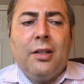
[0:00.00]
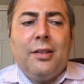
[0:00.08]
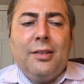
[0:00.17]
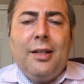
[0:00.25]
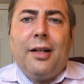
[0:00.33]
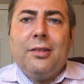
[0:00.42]

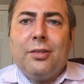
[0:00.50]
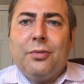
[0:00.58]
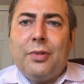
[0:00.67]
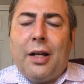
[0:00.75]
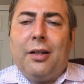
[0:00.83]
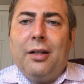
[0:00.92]
not to
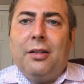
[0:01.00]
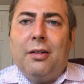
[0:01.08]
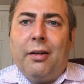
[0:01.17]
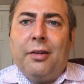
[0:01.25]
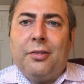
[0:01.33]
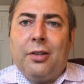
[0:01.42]

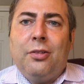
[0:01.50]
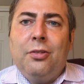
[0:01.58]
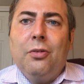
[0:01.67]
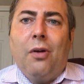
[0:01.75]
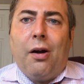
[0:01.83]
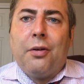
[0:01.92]
recognize that
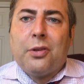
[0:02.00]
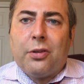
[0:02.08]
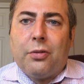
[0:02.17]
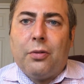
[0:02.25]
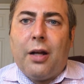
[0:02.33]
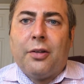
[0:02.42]
you are
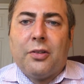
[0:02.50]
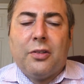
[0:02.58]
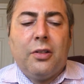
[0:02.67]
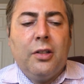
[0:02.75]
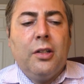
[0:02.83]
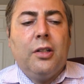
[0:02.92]
thrust